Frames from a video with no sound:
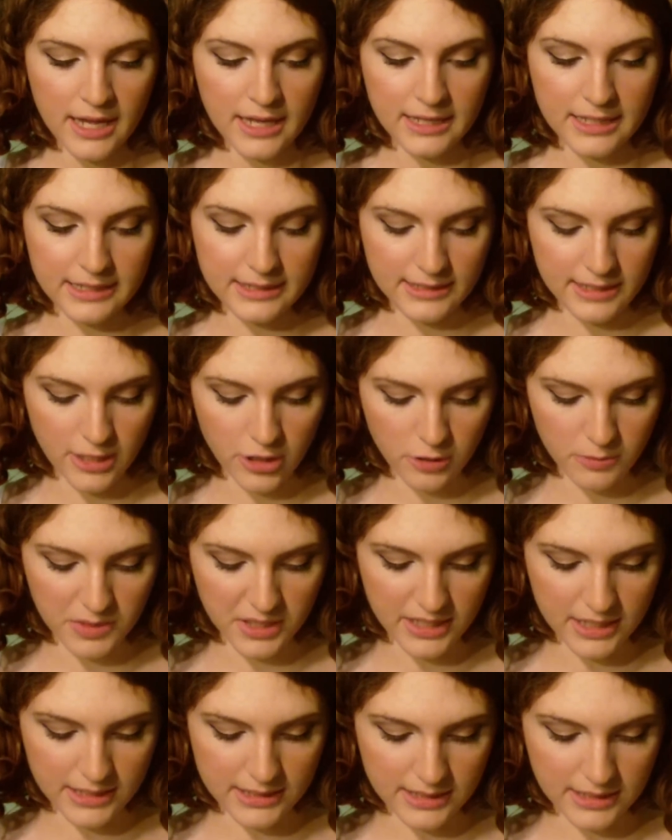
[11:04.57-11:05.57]
He's here
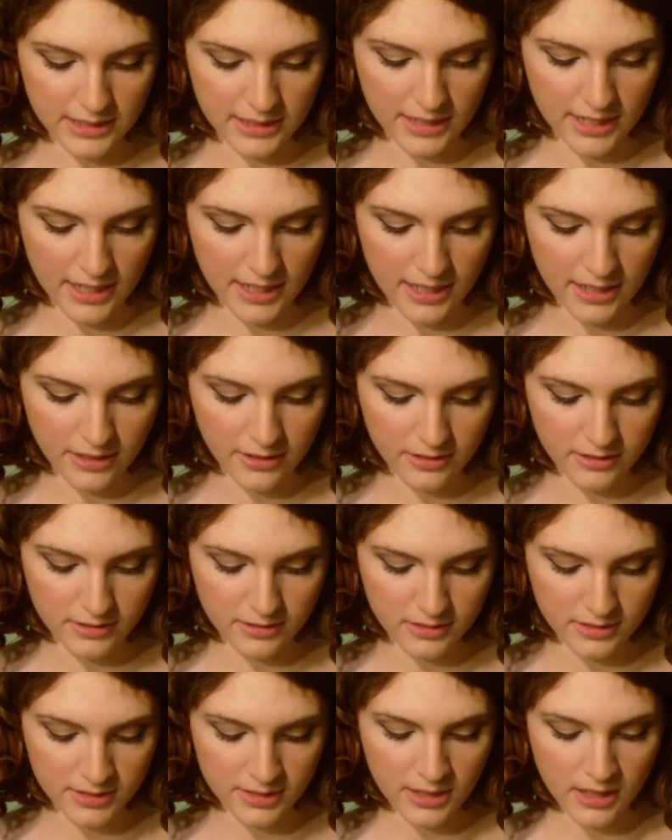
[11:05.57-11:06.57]
because he
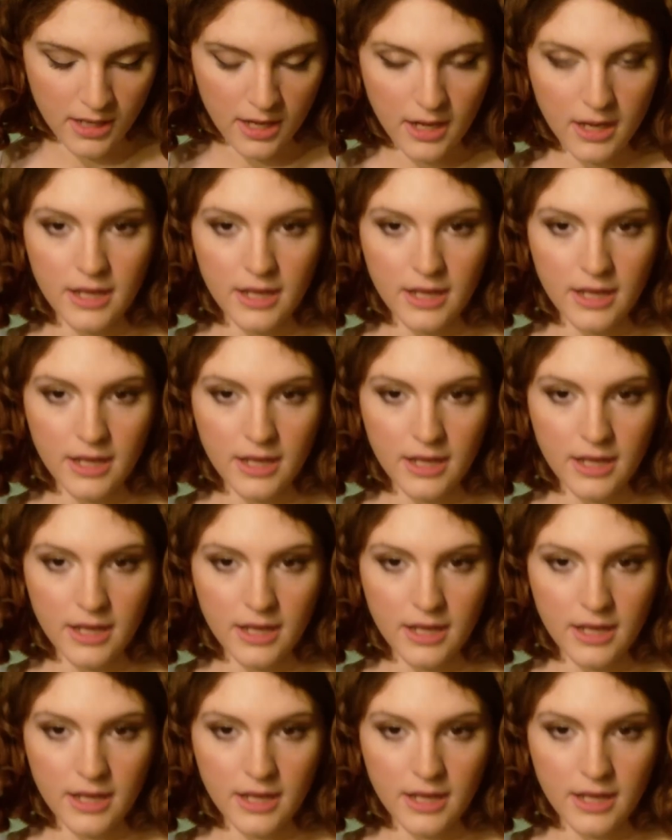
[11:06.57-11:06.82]
cares.